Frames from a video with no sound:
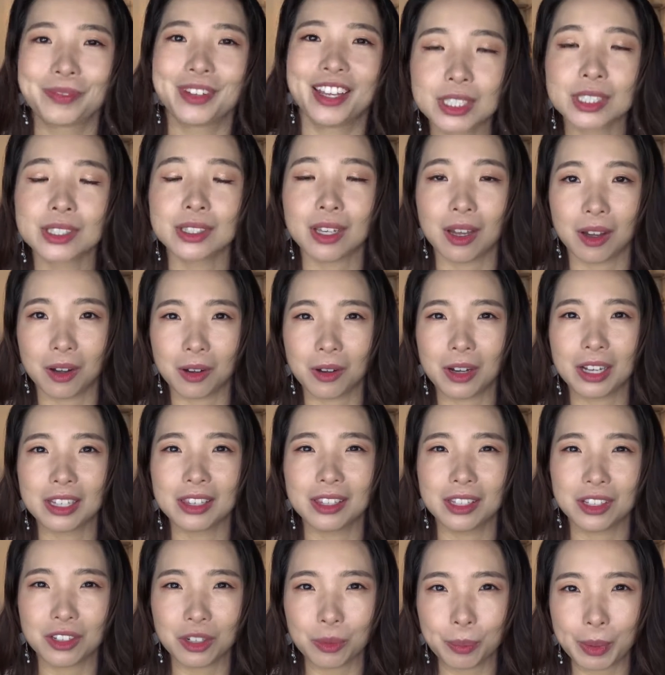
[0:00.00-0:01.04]
So, a
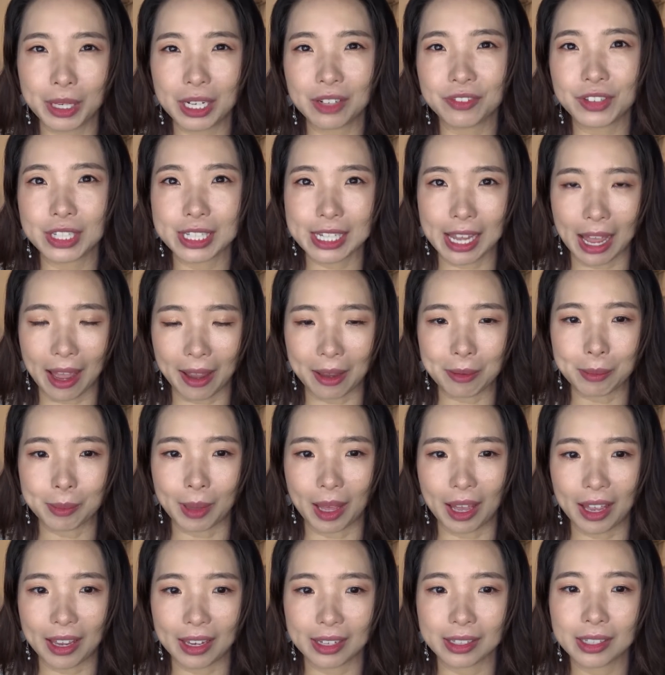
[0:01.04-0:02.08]
little bit of the
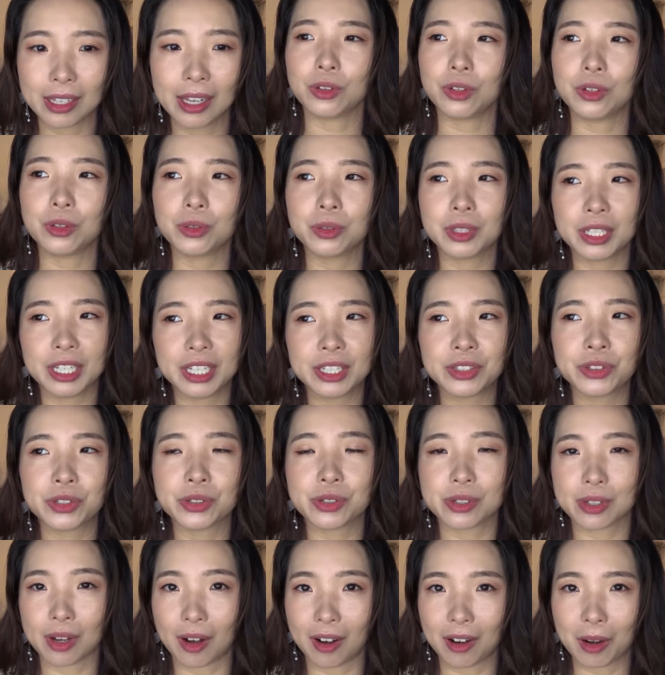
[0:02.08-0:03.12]
timeline. You need to
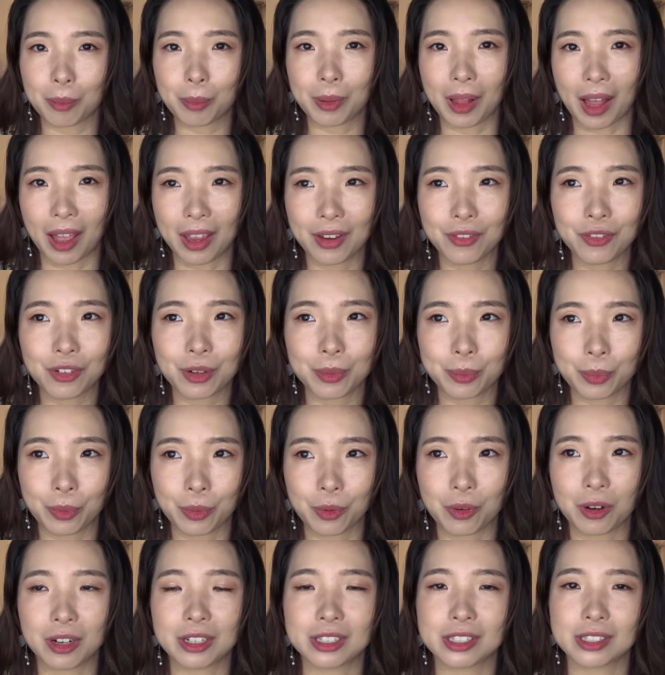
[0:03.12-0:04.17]
start applying for
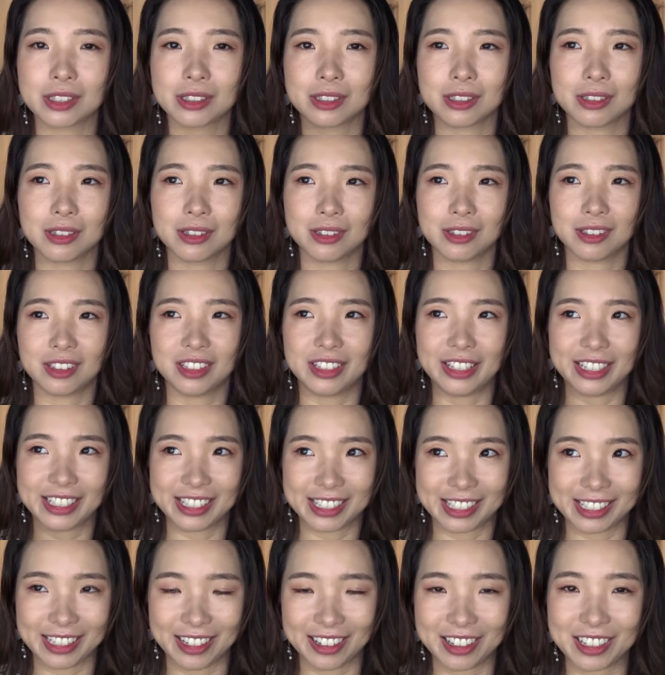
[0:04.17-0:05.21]
boards
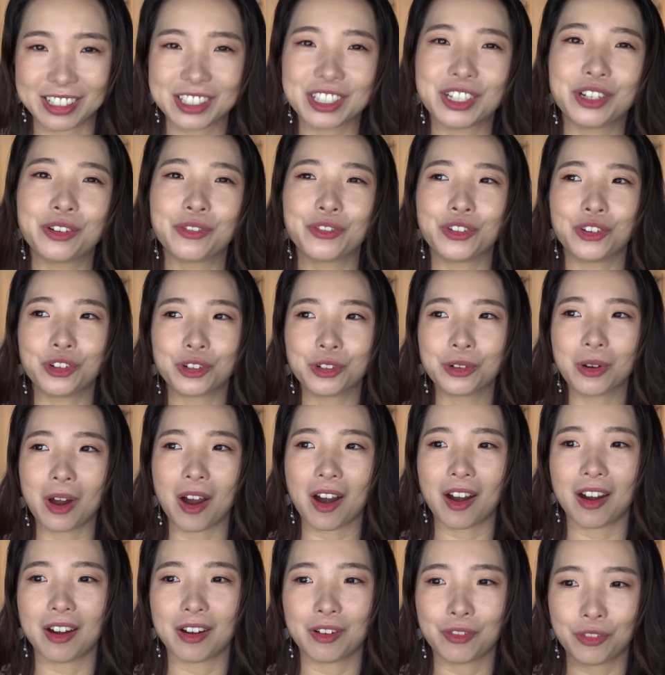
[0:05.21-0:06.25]
this year. So if you
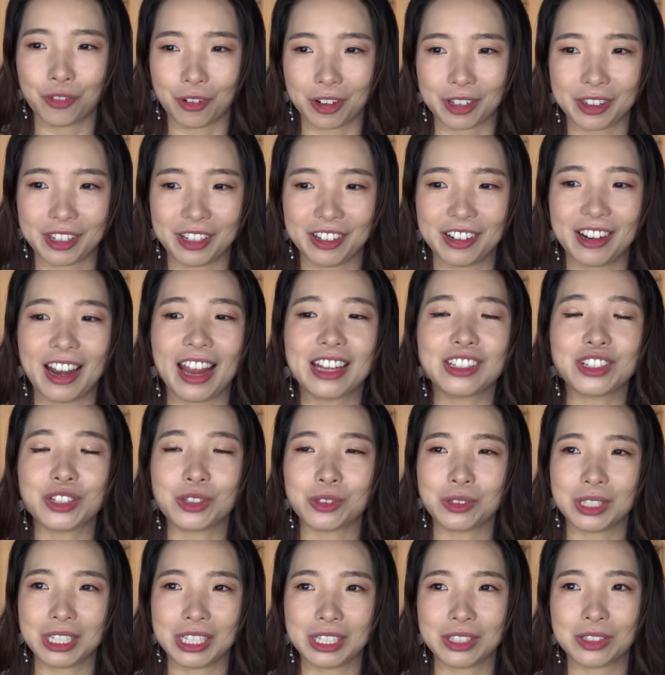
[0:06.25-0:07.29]
are a fourth year and
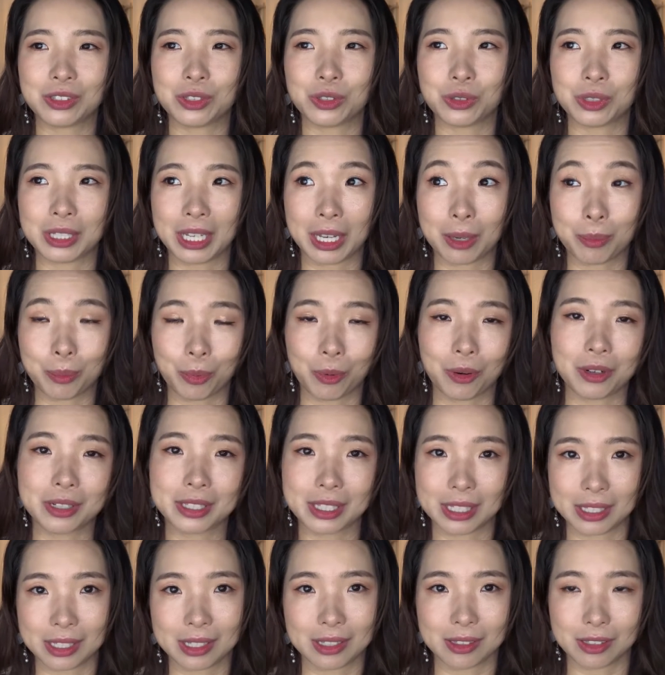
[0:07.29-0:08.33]
you need to take
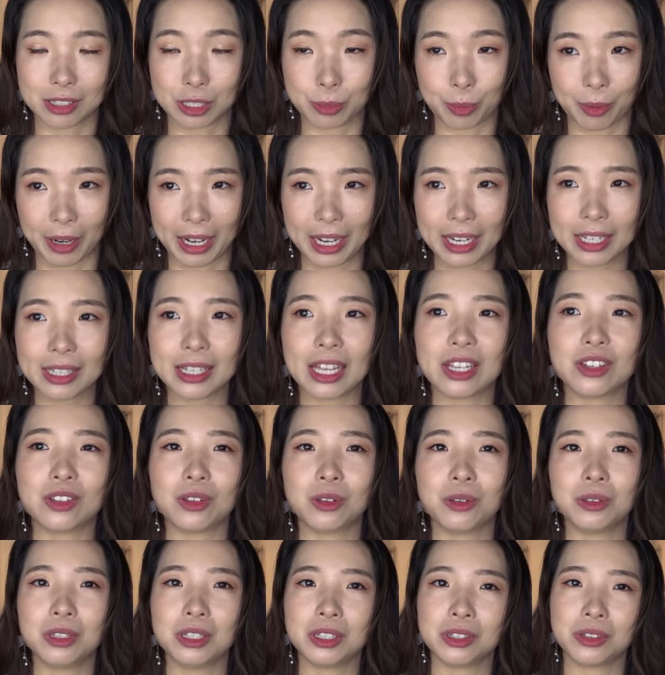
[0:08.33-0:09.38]
boards this spring, then
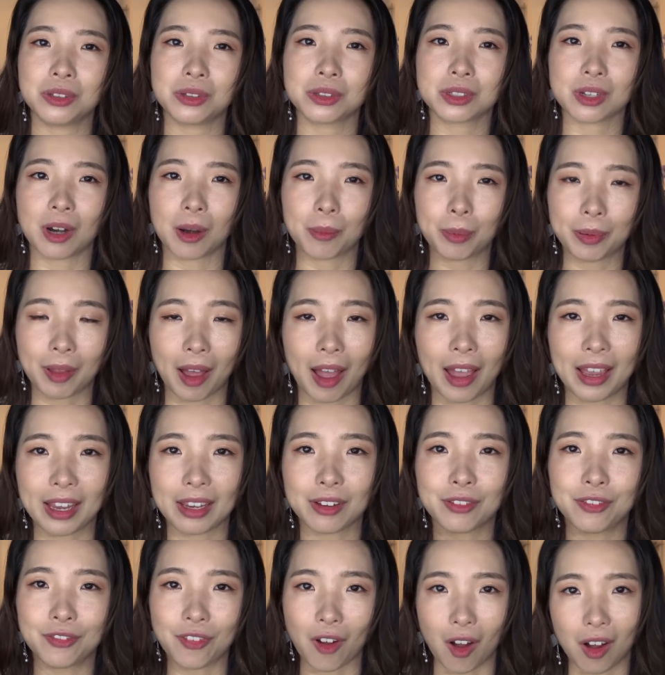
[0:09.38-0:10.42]
you need to start
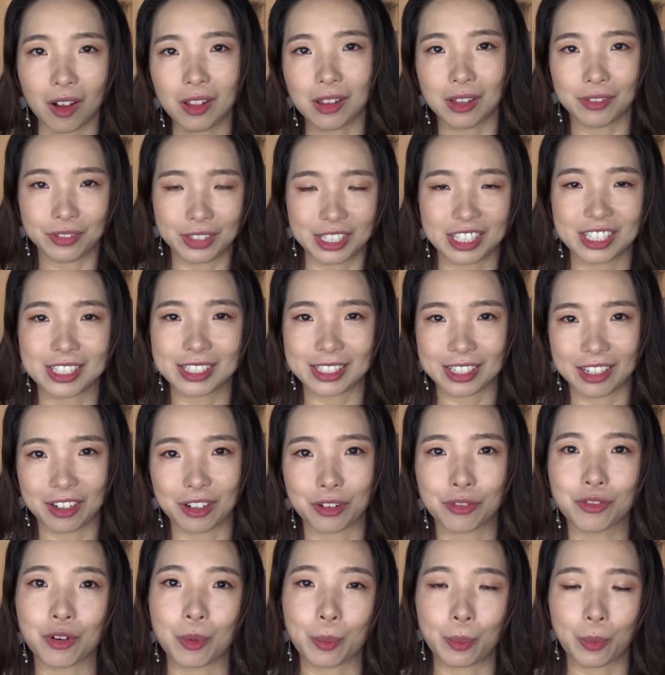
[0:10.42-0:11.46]
applying fall of this
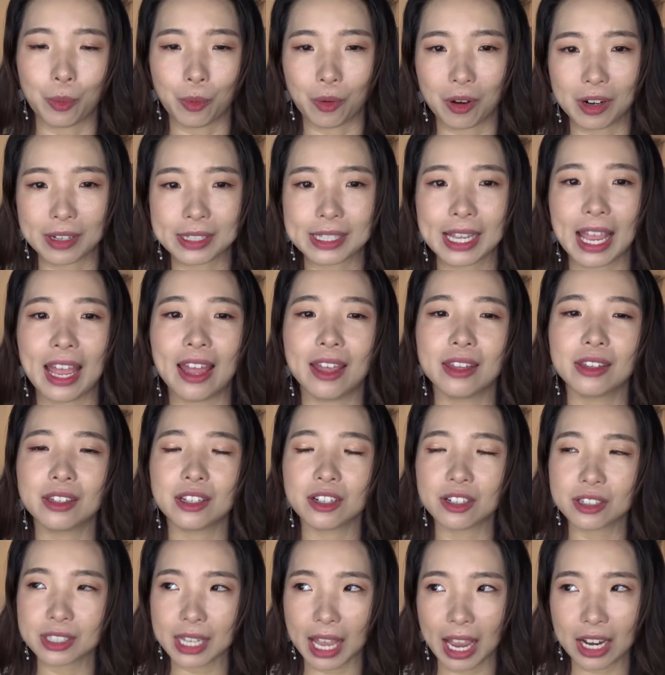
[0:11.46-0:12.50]
year for boards. And
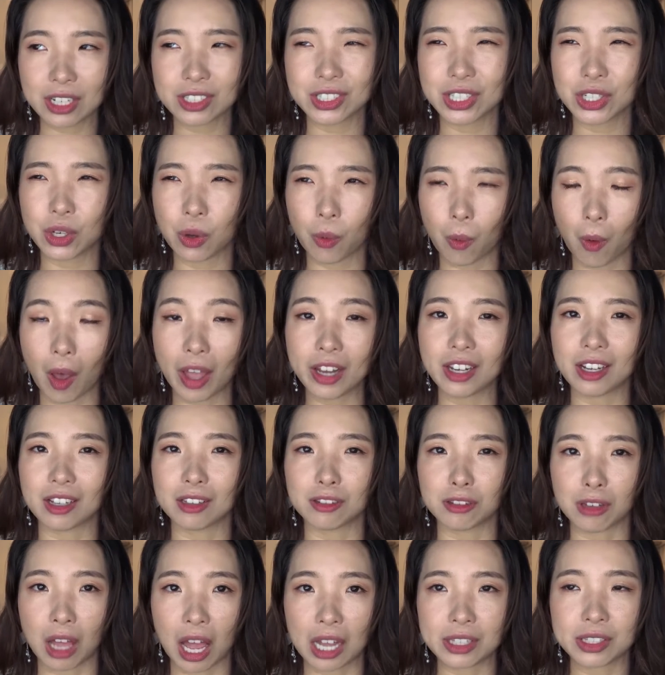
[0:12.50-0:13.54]
there's actually quite a
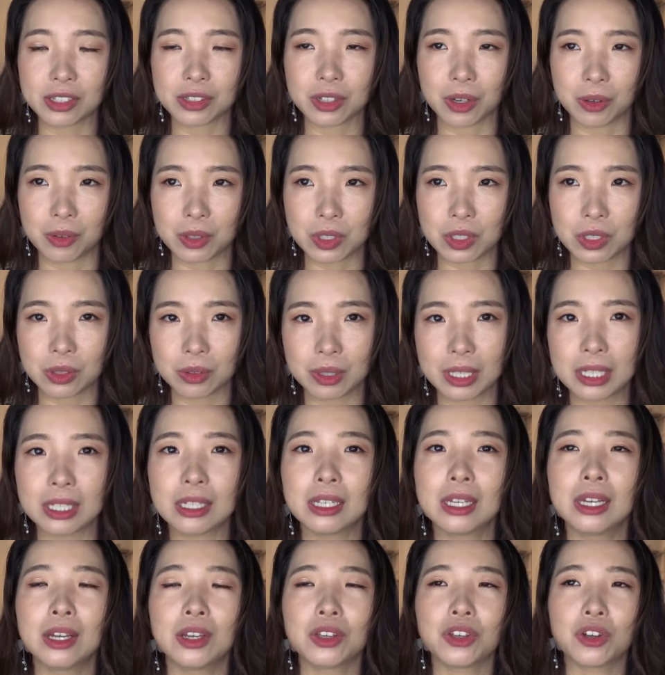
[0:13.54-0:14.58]
lot to go into it.
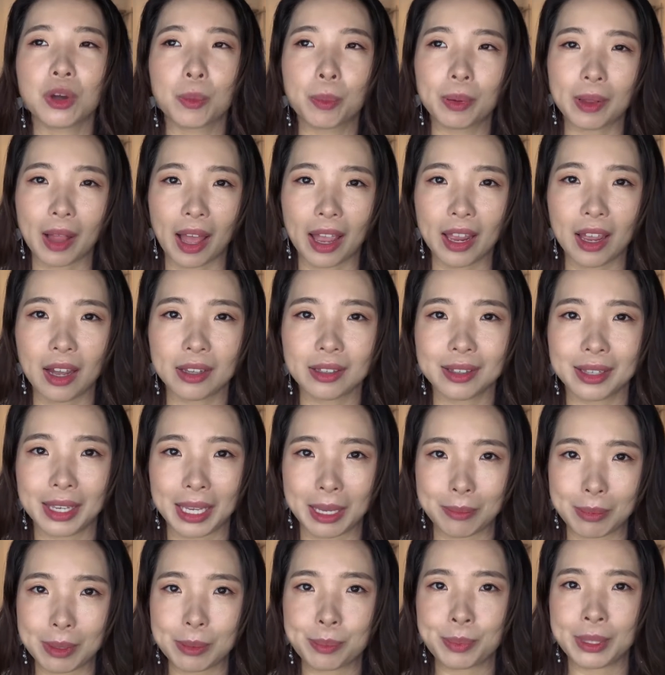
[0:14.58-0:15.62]
You apply on the
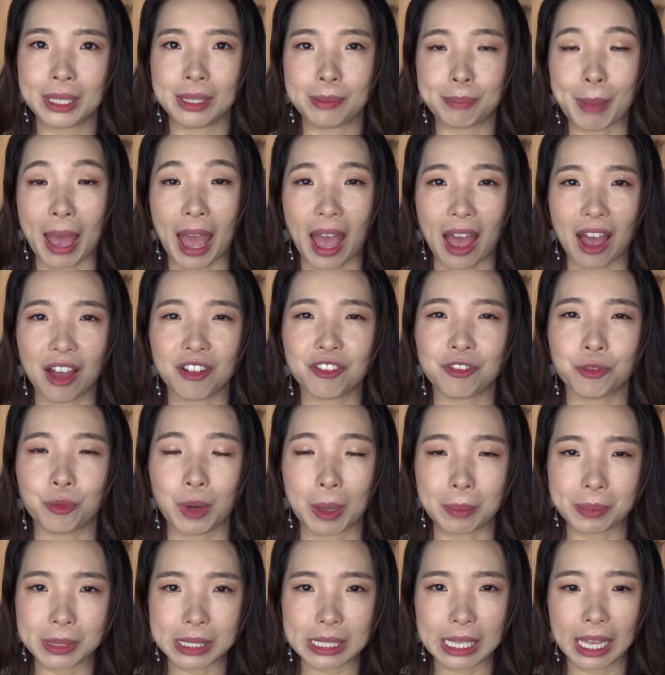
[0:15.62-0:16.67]
ABP PATH
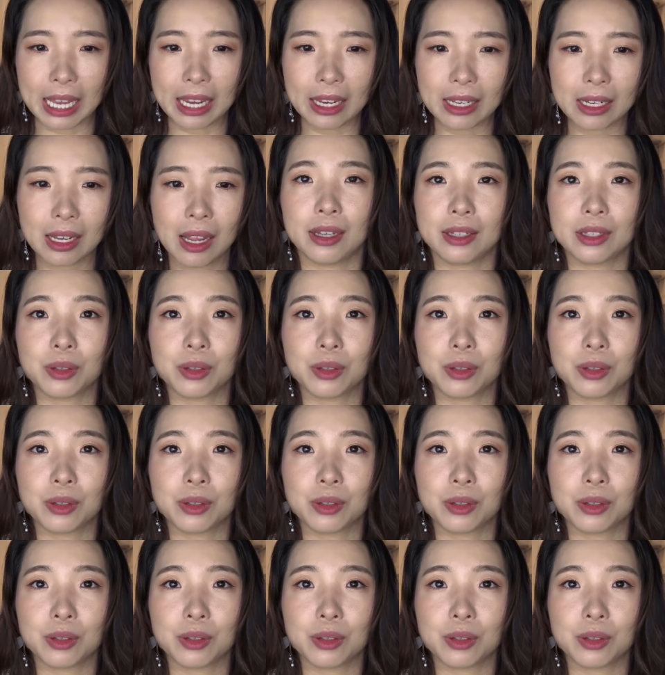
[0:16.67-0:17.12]
website.